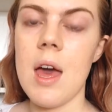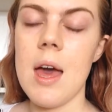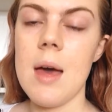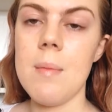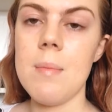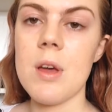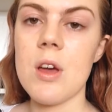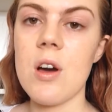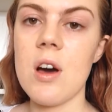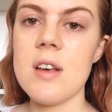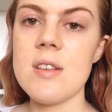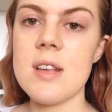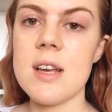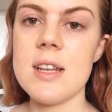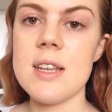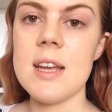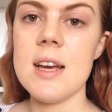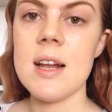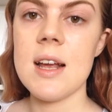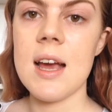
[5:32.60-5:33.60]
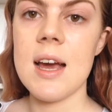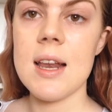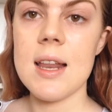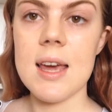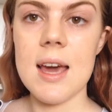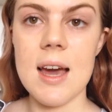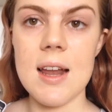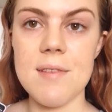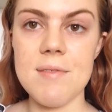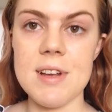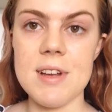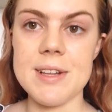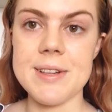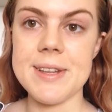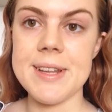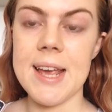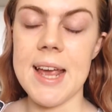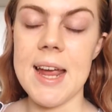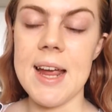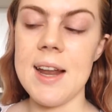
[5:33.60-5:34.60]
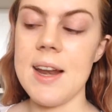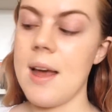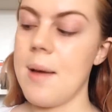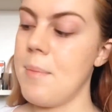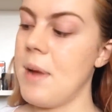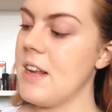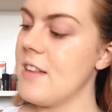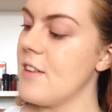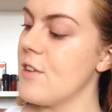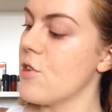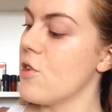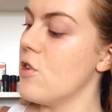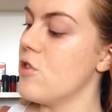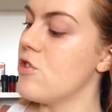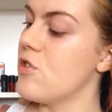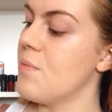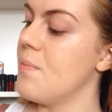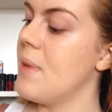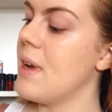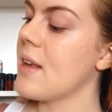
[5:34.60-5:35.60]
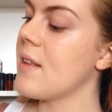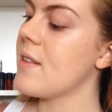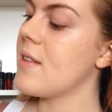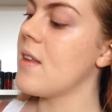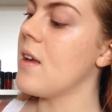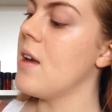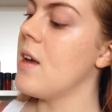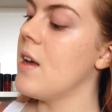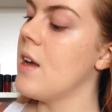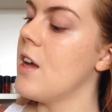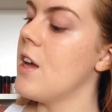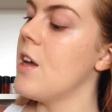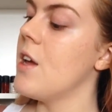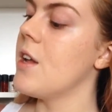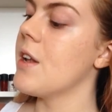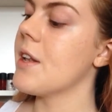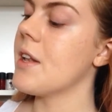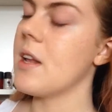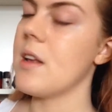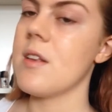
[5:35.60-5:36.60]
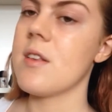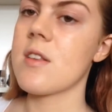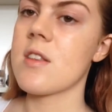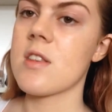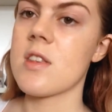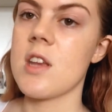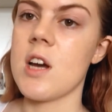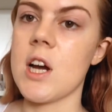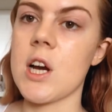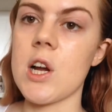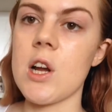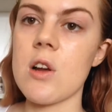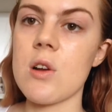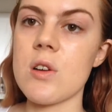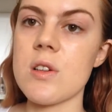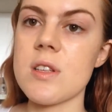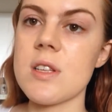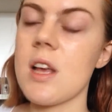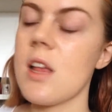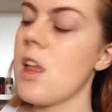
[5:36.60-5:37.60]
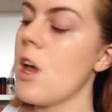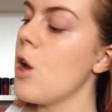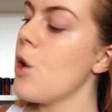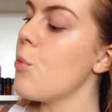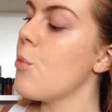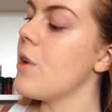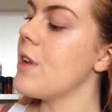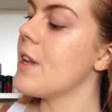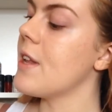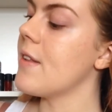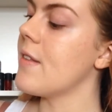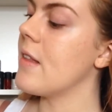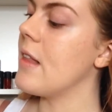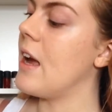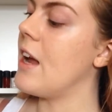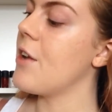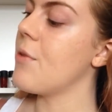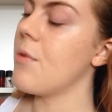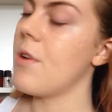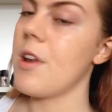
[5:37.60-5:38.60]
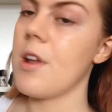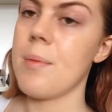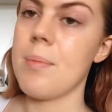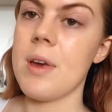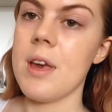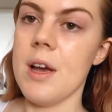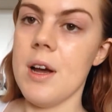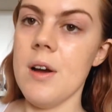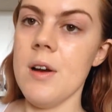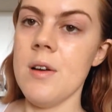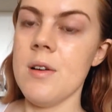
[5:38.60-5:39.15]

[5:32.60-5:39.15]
And because I did get kind of a tan, I'm actually going to mix this darker concealer with this lighter one up here.